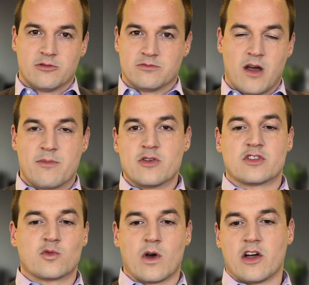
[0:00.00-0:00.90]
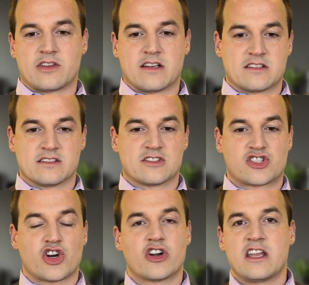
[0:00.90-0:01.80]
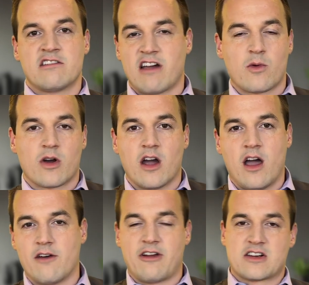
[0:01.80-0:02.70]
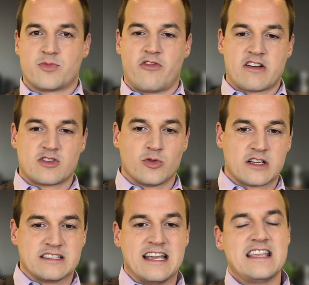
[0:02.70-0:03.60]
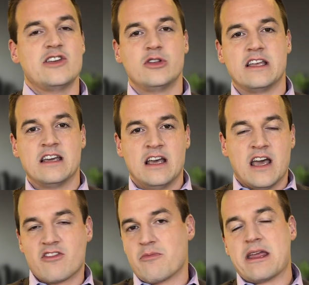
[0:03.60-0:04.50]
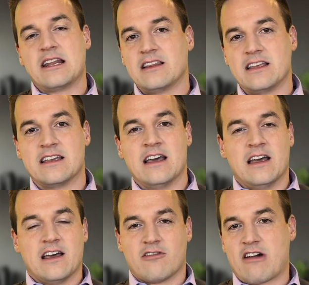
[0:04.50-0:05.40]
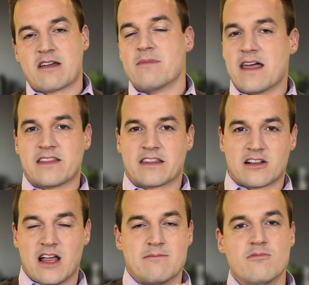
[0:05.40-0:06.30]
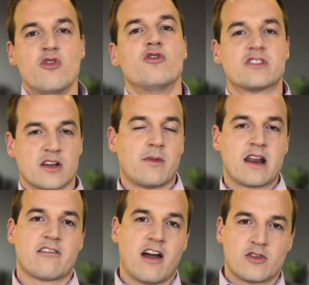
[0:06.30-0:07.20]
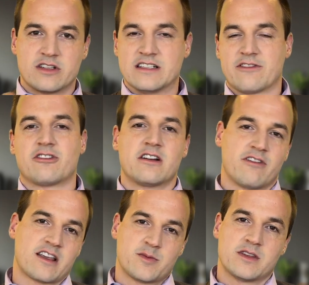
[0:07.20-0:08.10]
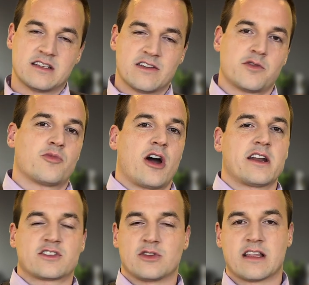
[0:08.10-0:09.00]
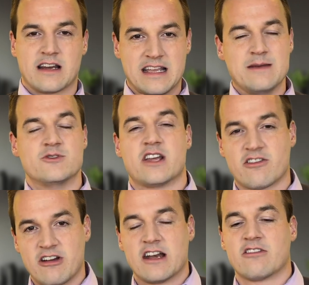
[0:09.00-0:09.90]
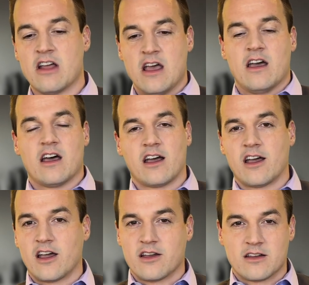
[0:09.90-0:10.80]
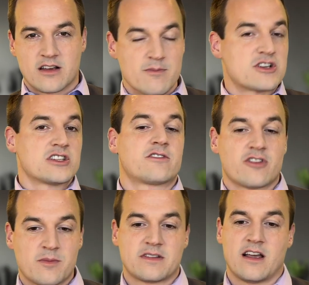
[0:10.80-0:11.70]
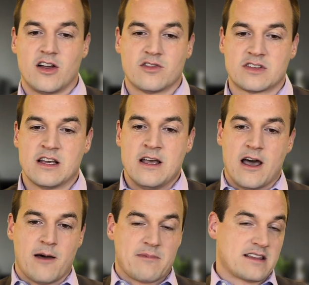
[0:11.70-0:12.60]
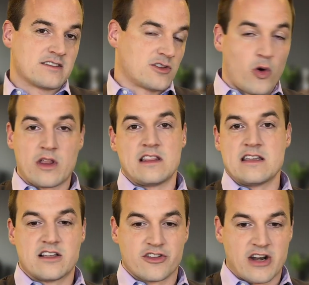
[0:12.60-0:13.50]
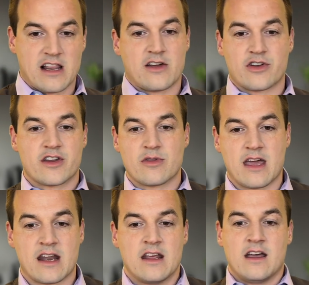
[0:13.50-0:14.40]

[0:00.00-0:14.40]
abuse as well, such as churning, right, where a financial professional will continually and repeatedly recommend that the client moves their money around to different investments and different products so that they can keep generating commissions for themselves. That's totally illegal. You're not allowed to do that.